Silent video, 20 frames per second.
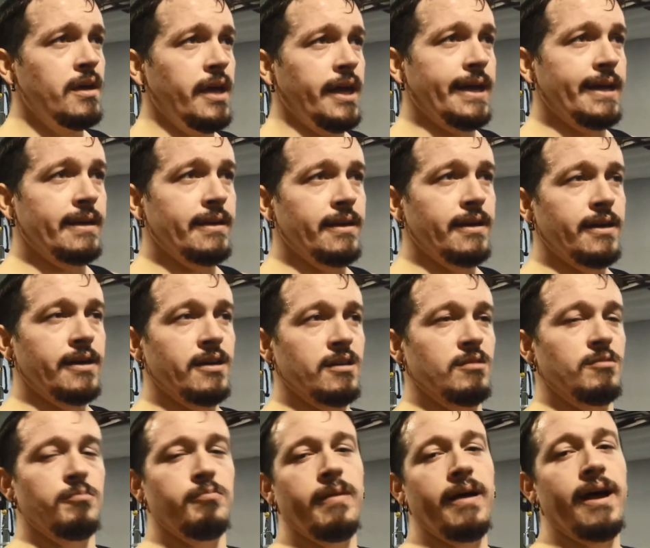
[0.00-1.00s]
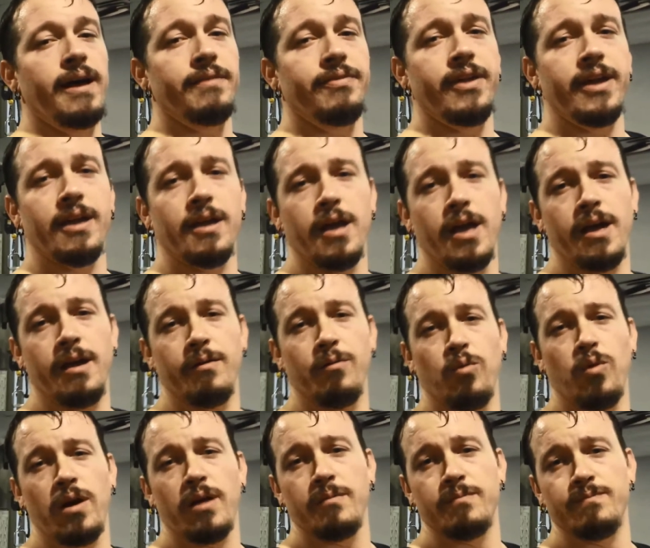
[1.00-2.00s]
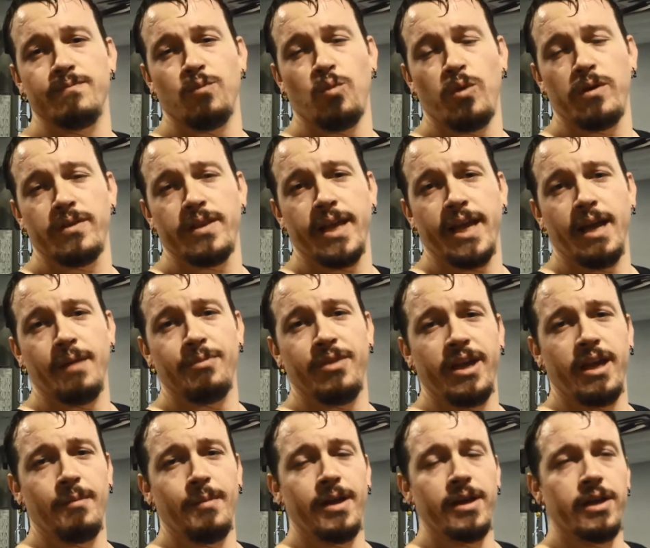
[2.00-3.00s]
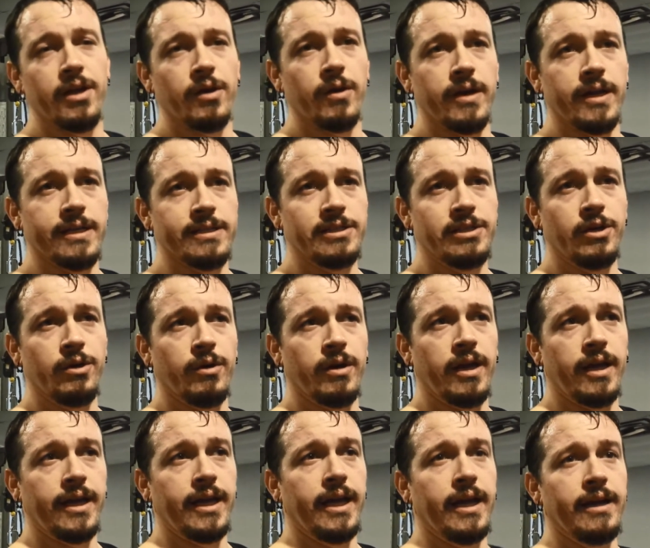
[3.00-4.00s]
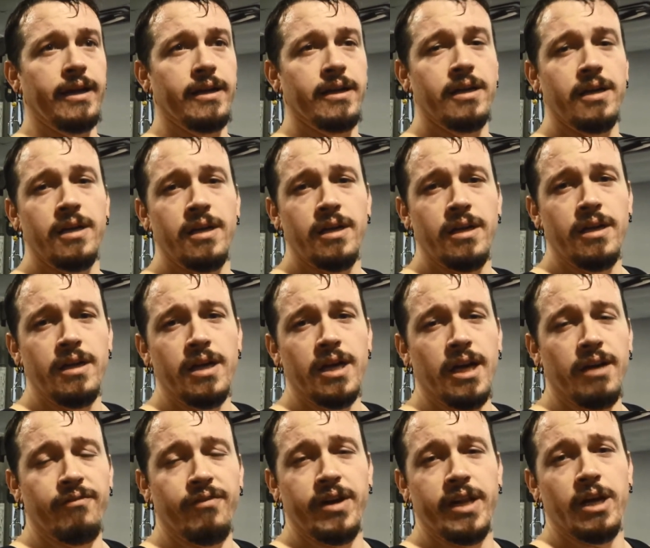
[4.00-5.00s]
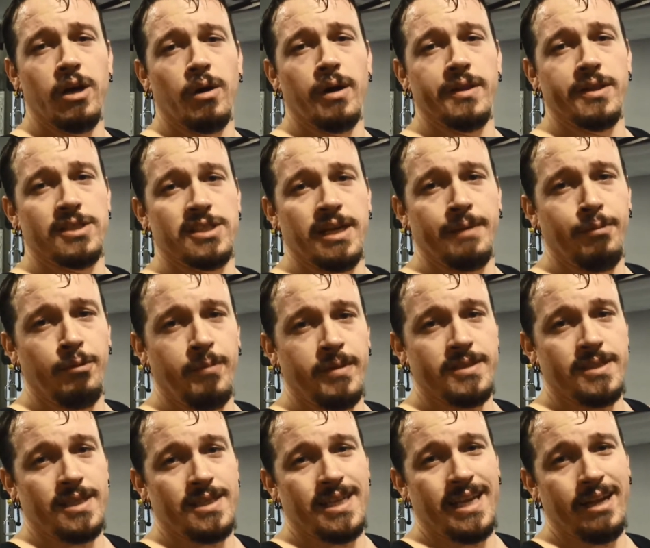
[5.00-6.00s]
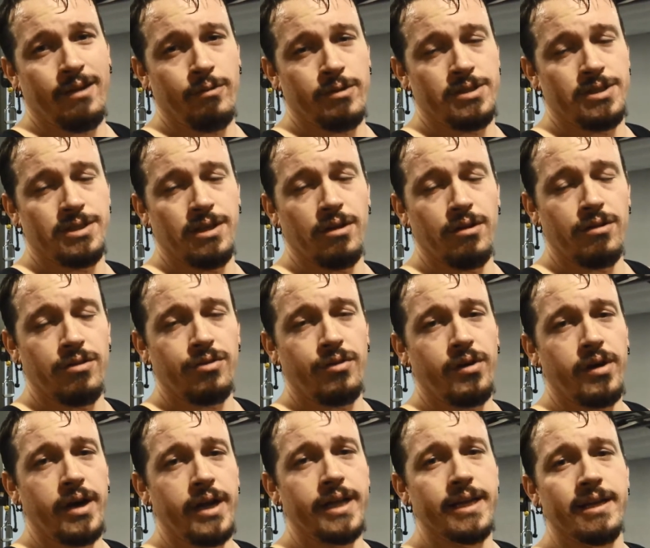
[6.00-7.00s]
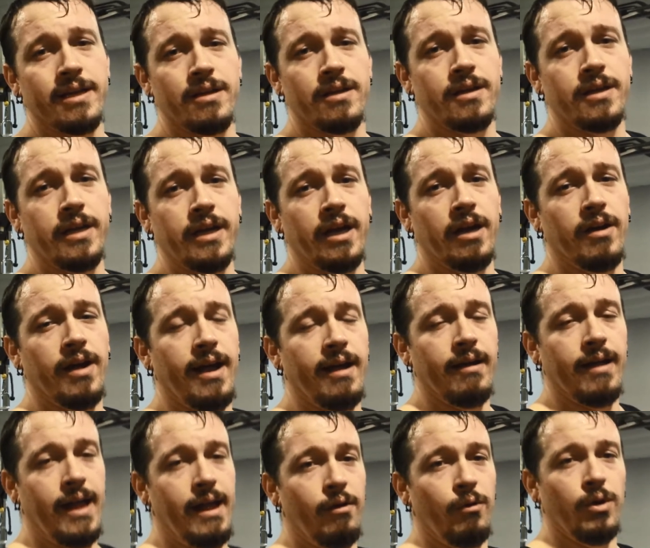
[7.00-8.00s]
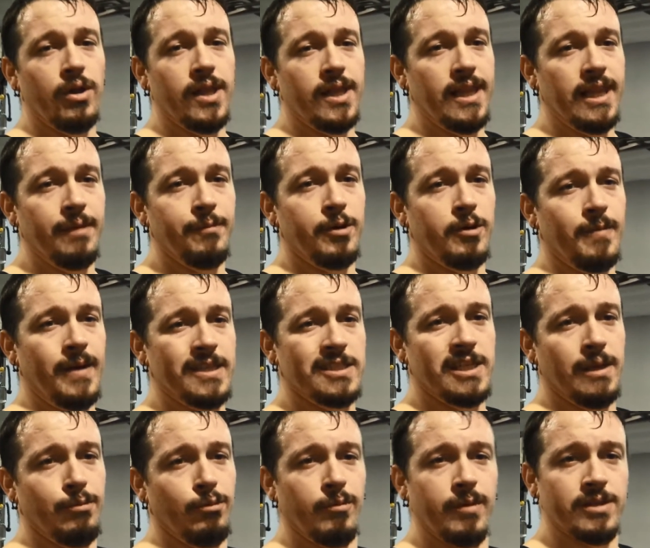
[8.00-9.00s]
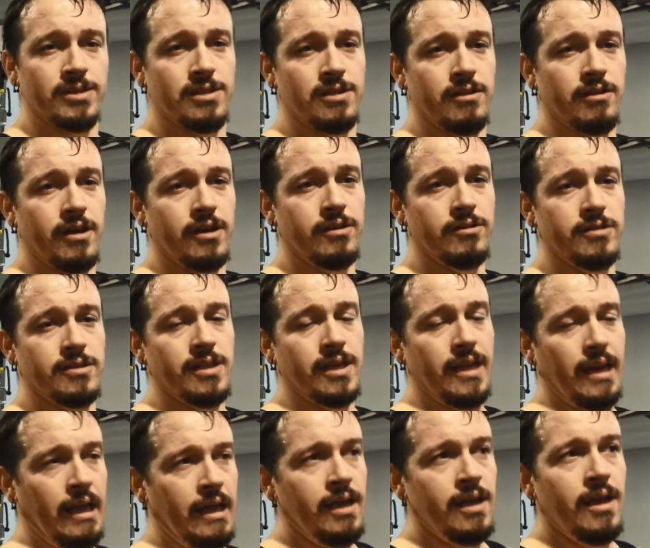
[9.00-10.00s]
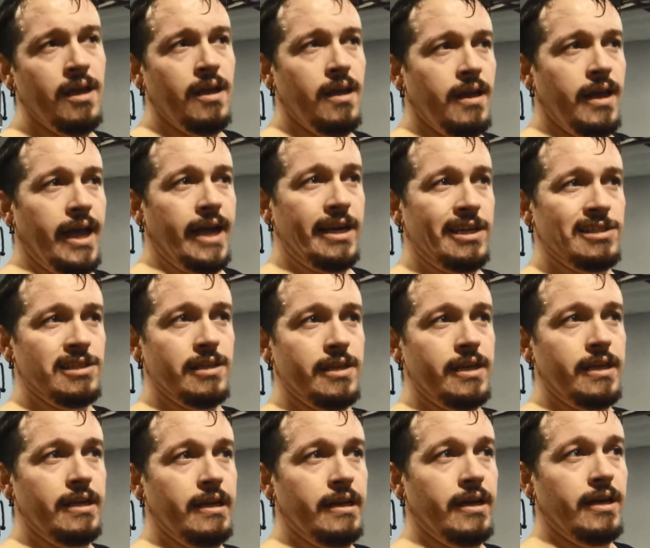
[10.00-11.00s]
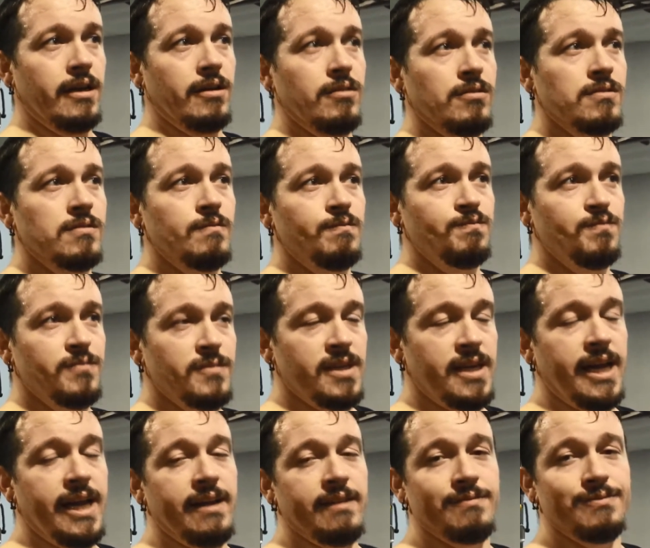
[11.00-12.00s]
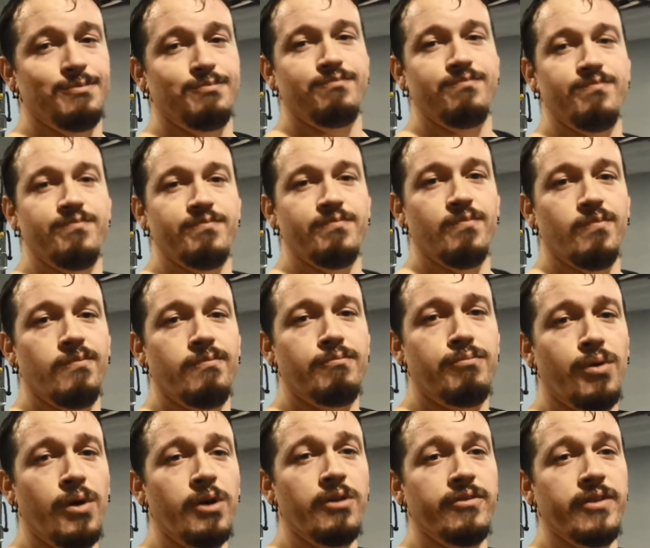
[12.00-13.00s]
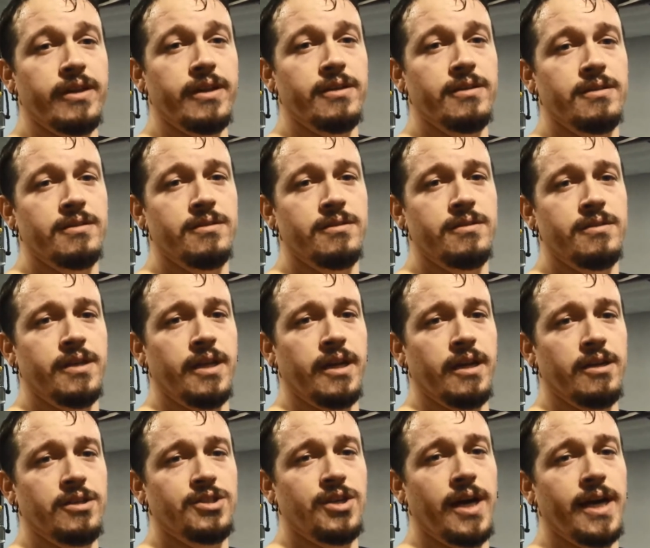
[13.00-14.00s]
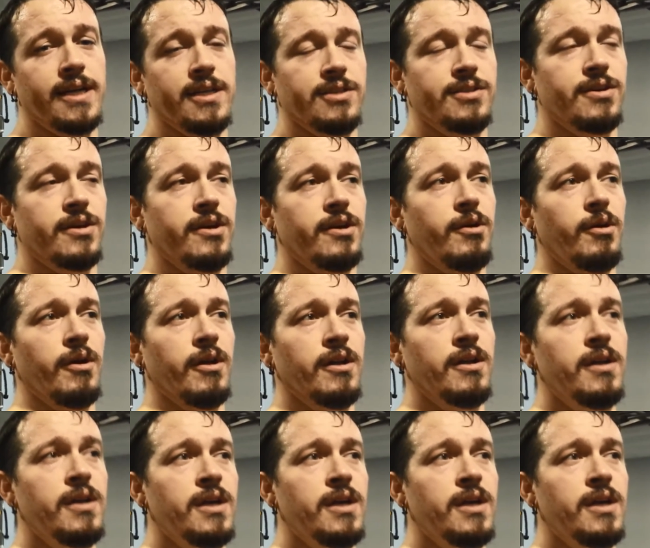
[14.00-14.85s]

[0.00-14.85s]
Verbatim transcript: And uh, I think uh, what I'm one thing I'm thinking about doing is doing a uh, a video on the supplements I take, which is only three. You know, I, I really limit my supplements to those that actually you know have proven. You know, tried and true